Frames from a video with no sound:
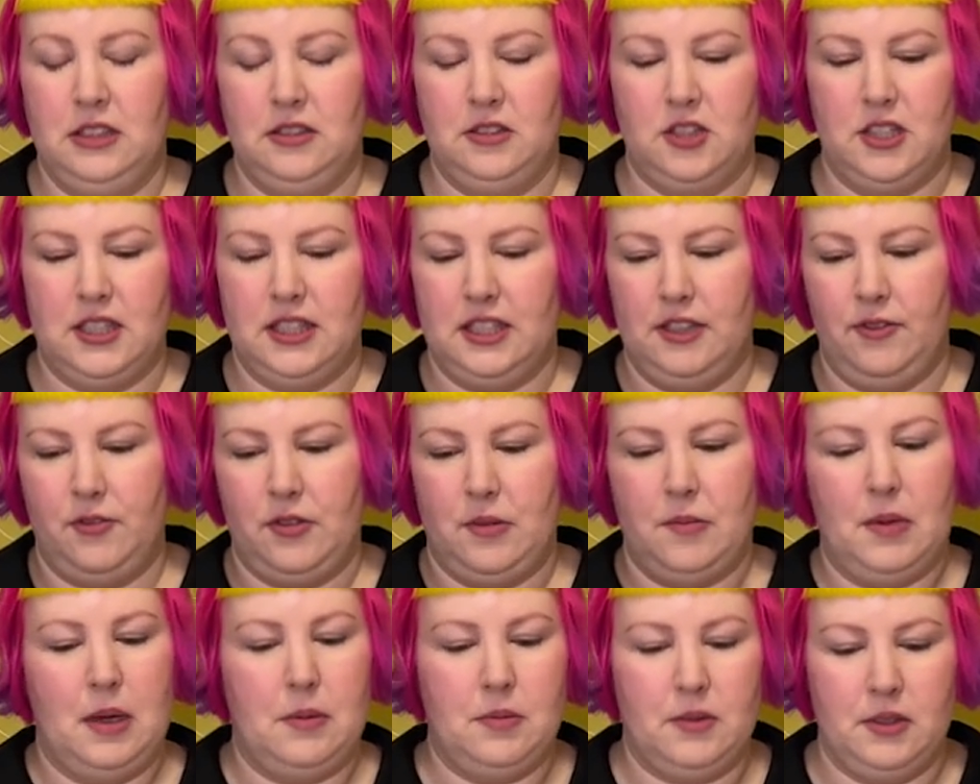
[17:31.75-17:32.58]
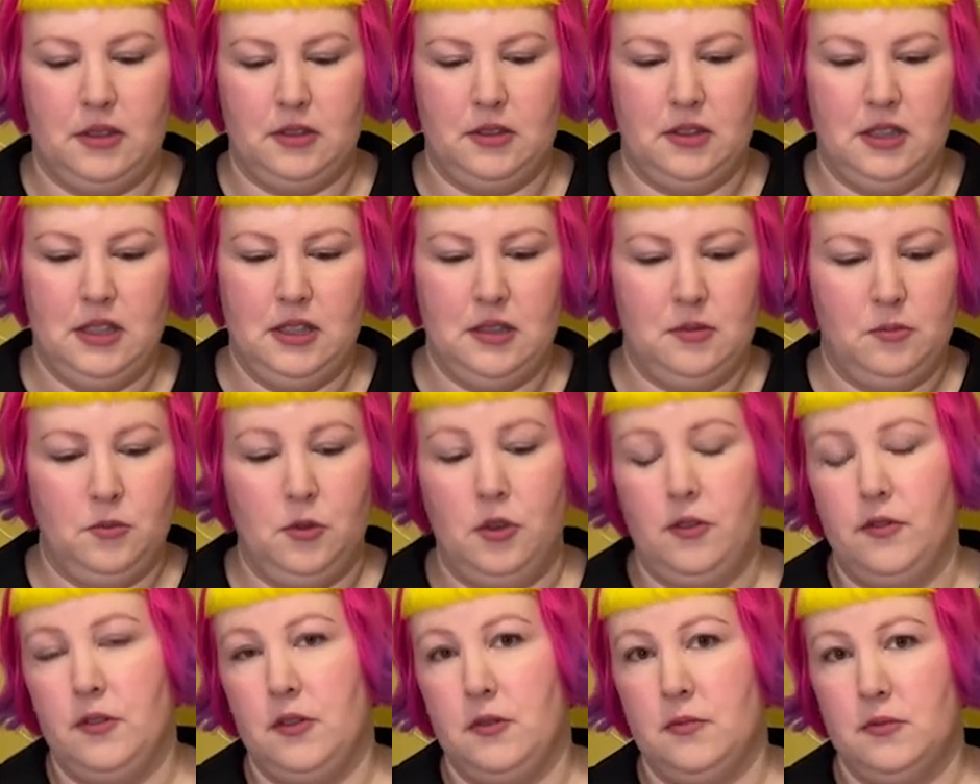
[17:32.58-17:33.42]
just lift them up and
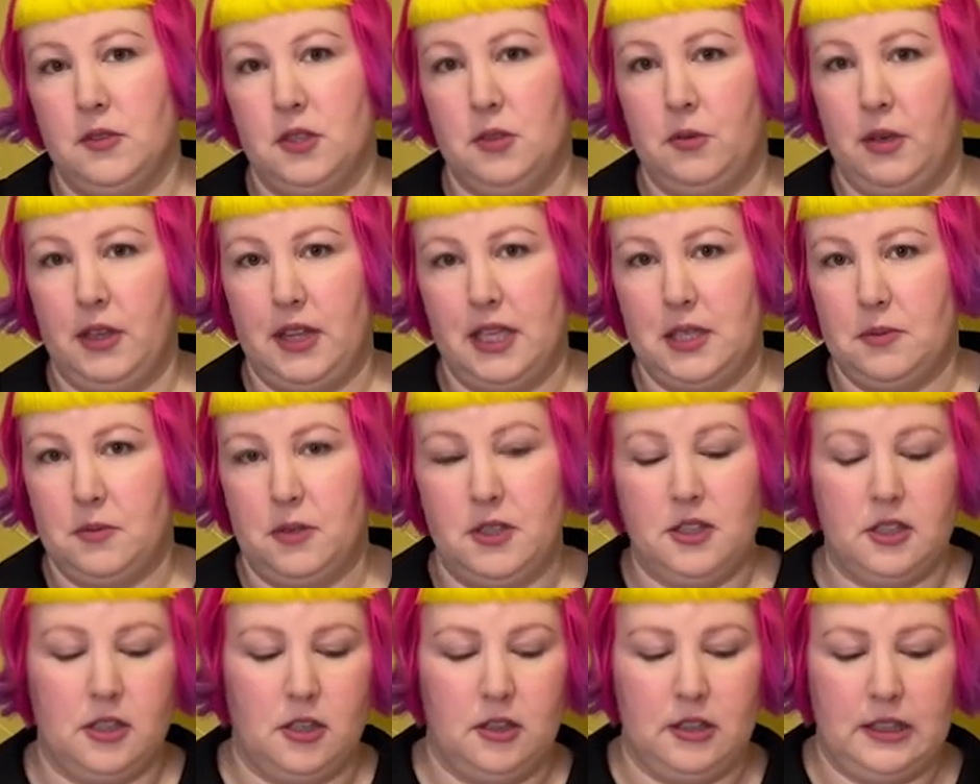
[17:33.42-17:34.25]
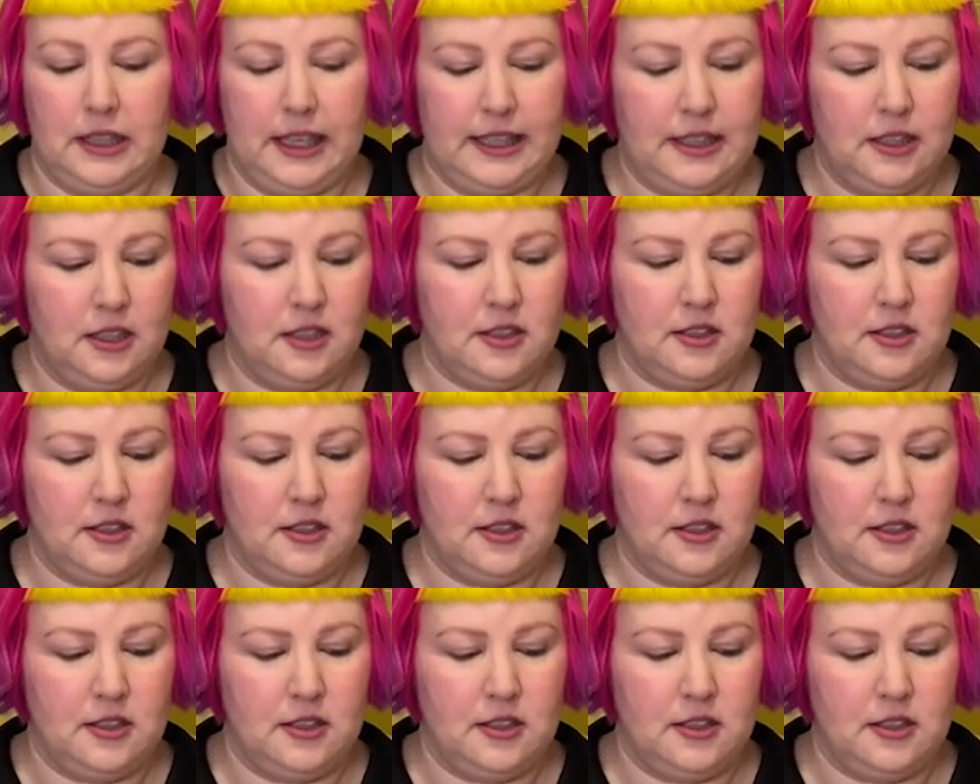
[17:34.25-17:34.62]
move them to where they're supposed to go later.